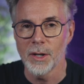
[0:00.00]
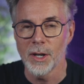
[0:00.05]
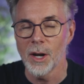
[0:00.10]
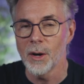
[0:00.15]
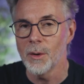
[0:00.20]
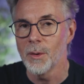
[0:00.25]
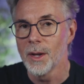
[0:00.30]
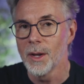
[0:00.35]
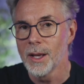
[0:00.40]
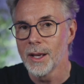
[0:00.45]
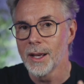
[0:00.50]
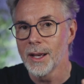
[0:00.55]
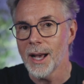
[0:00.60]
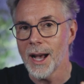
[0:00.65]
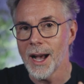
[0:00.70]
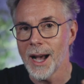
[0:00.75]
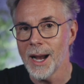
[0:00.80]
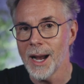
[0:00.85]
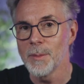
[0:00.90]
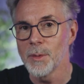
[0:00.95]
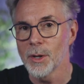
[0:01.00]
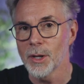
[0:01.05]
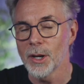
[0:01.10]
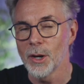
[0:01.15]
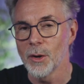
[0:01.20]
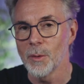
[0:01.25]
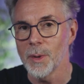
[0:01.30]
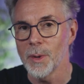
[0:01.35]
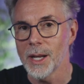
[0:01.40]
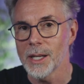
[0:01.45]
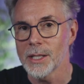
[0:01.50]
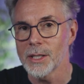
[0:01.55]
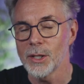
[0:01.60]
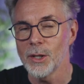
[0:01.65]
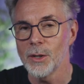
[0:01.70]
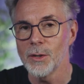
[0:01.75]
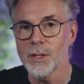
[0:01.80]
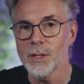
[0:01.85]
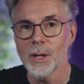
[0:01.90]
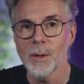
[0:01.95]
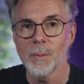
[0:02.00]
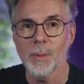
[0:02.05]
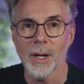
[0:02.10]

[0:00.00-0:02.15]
Now, I'm not an OBS user,